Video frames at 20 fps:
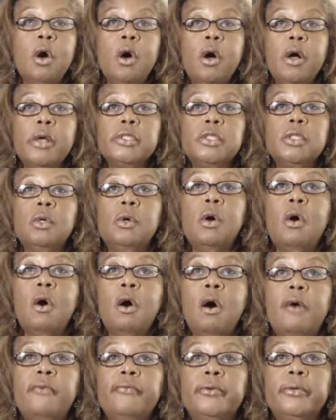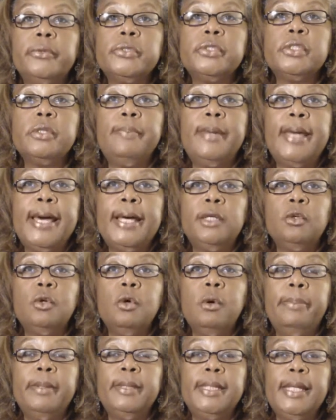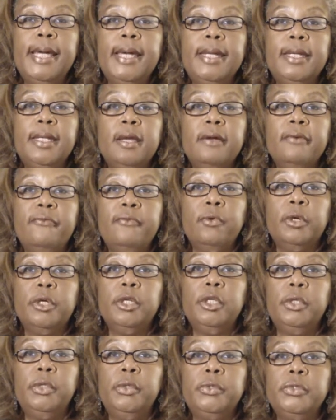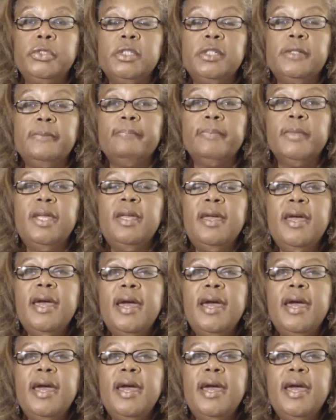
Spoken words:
we also offer sabbatical planning for clergy,